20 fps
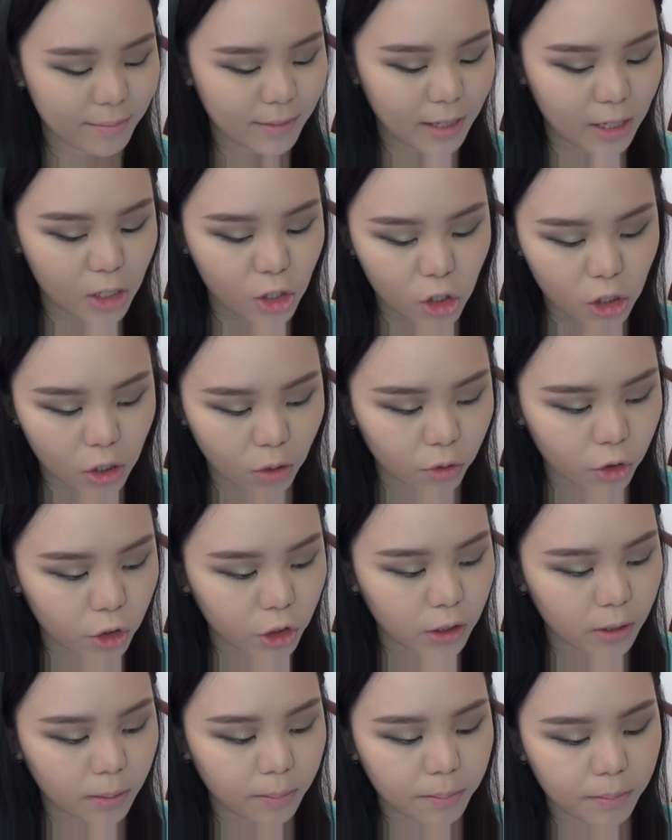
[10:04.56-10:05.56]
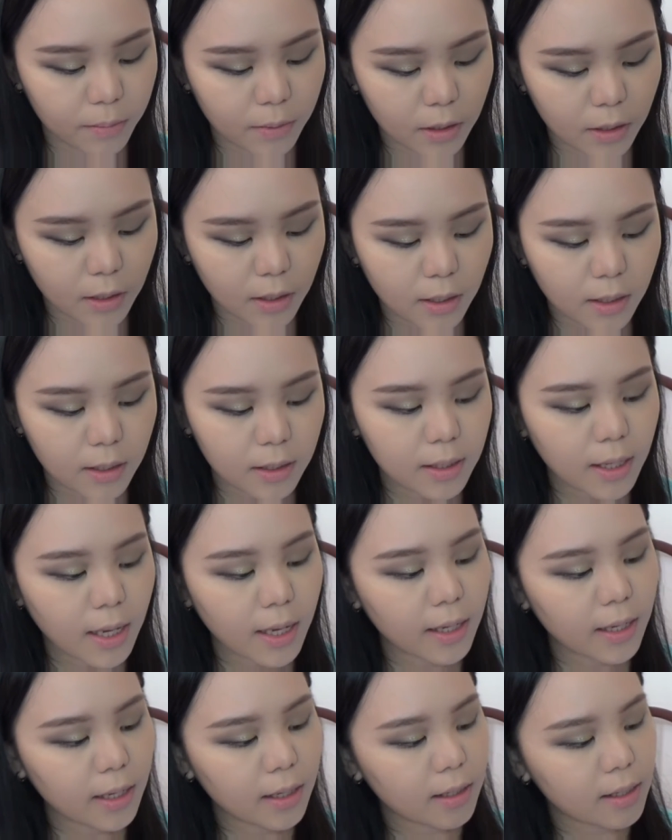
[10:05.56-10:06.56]
it's so cheap.
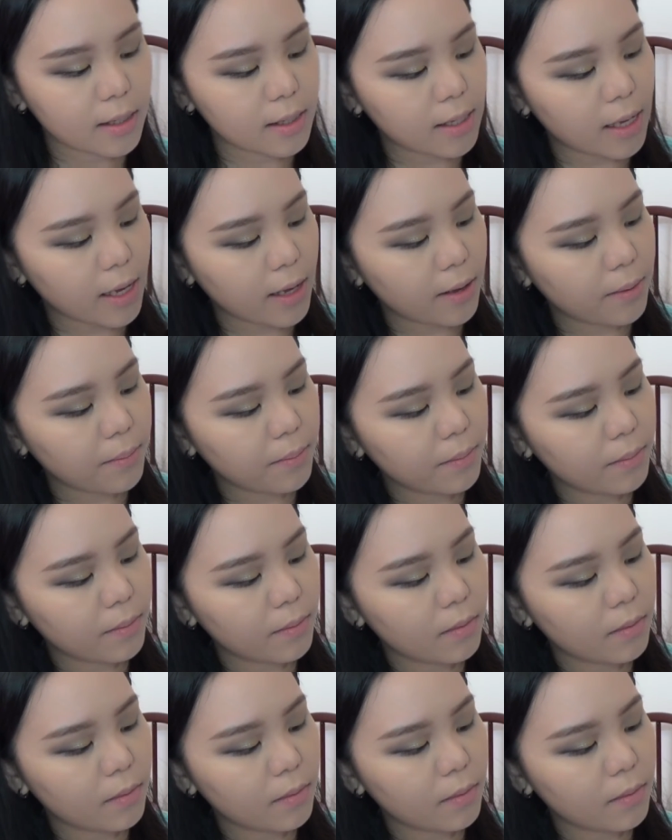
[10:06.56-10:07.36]
Taking the same